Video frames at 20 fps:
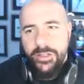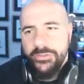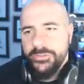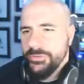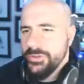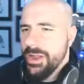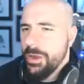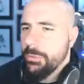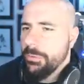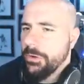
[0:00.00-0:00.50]
So
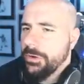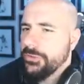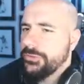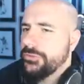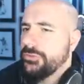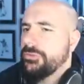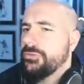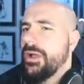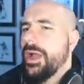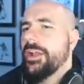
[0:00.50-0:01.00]
now we're going to
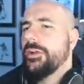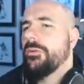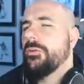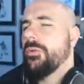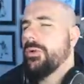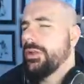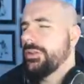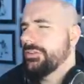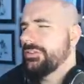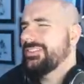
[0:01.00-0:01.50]
try to
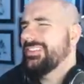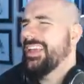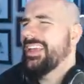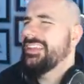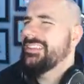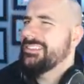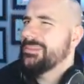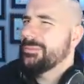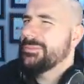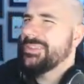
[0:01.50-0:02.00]
run, take some